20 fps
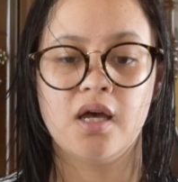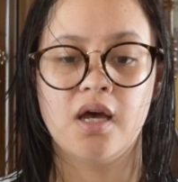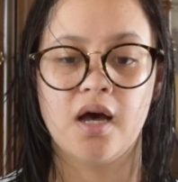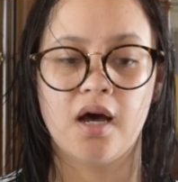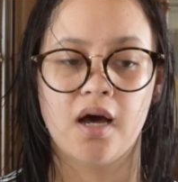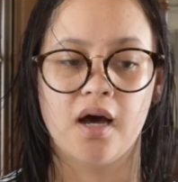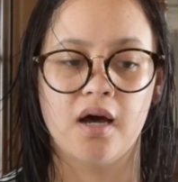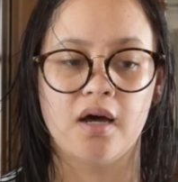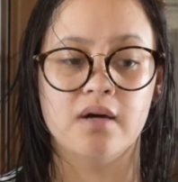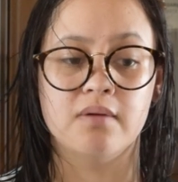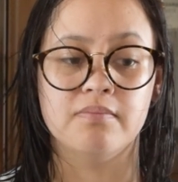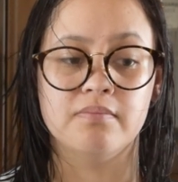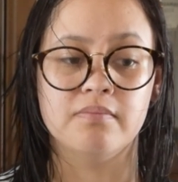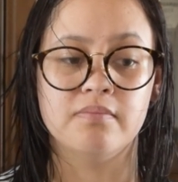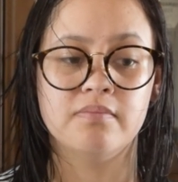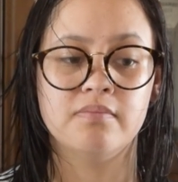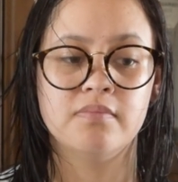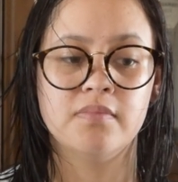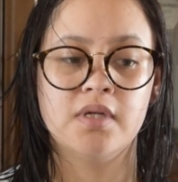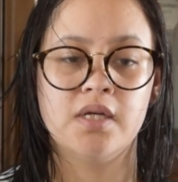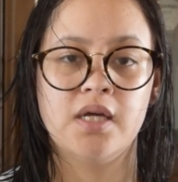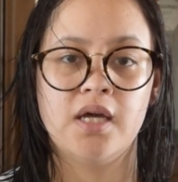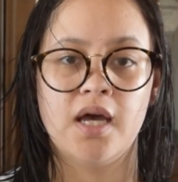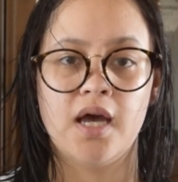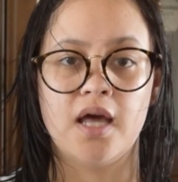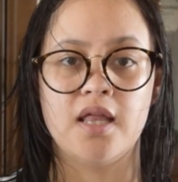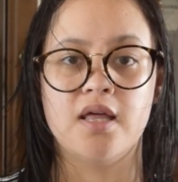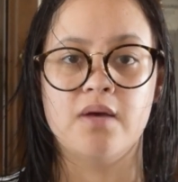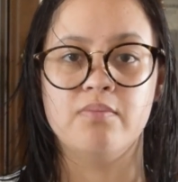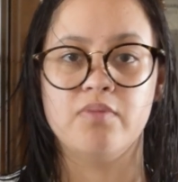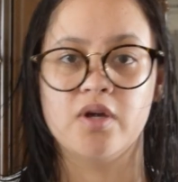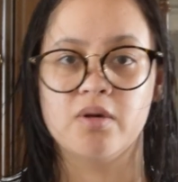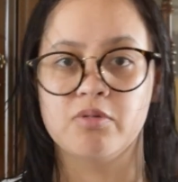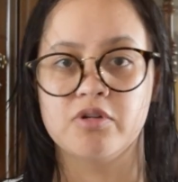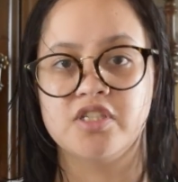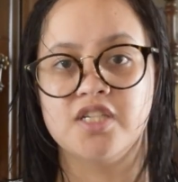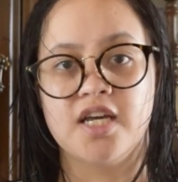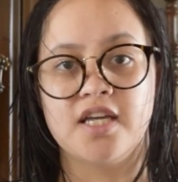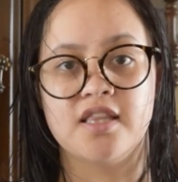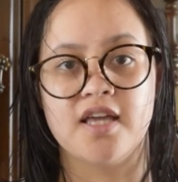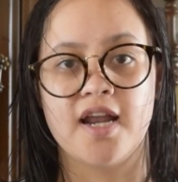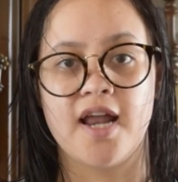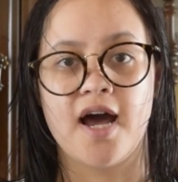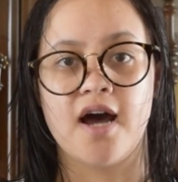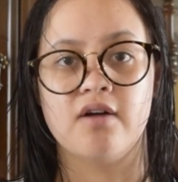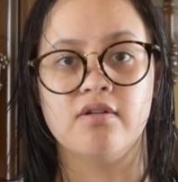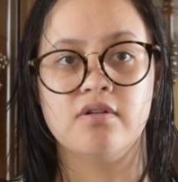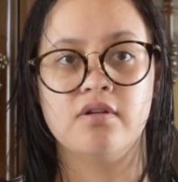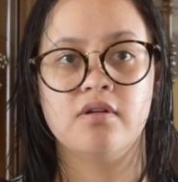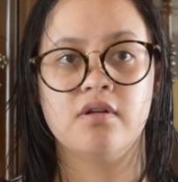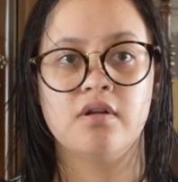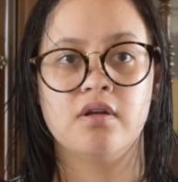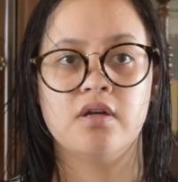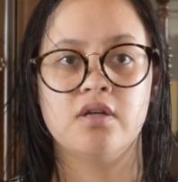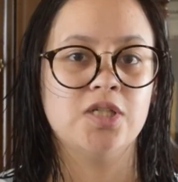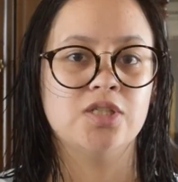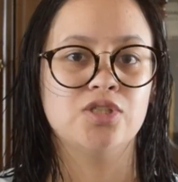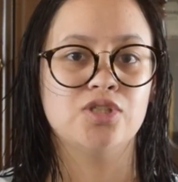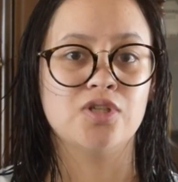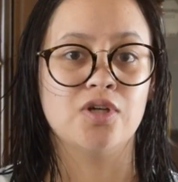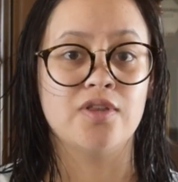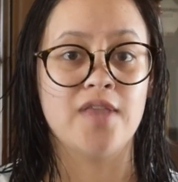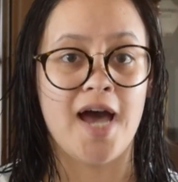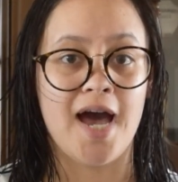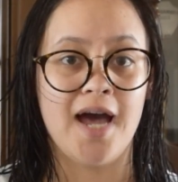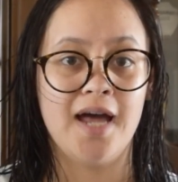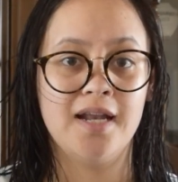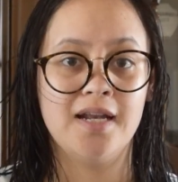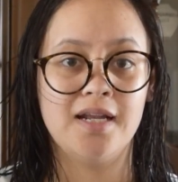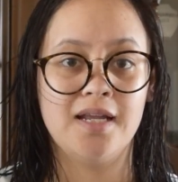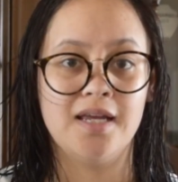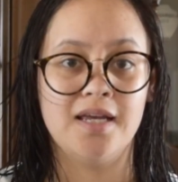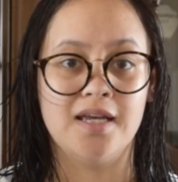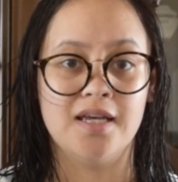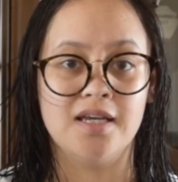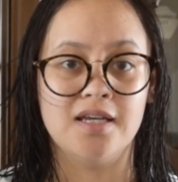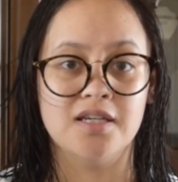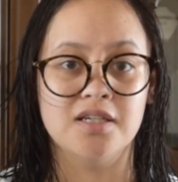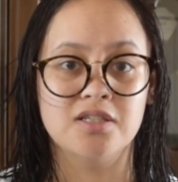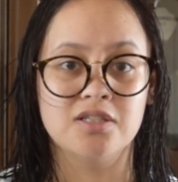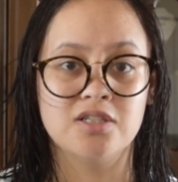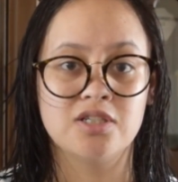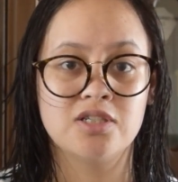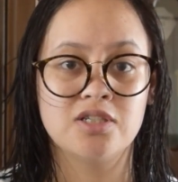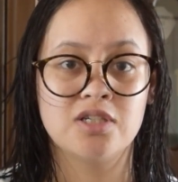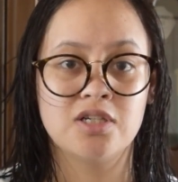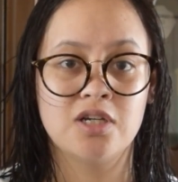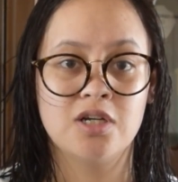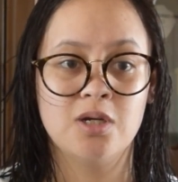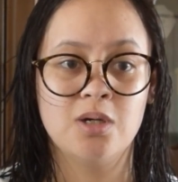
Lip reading: and then be able to take that out. So that is